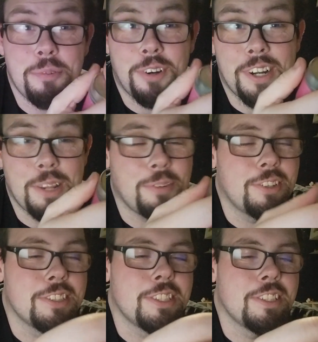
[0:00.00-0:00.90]
for anyone
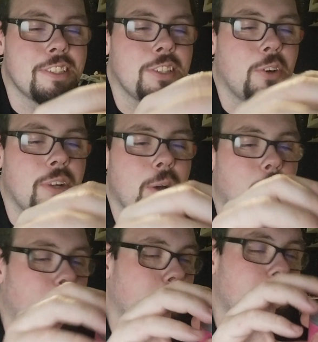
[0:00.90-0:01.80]
who doesn't know that
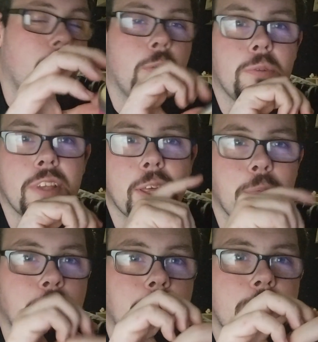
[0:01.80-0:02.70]

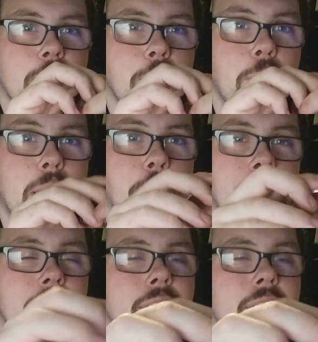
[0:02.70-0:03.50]
watermelon meme.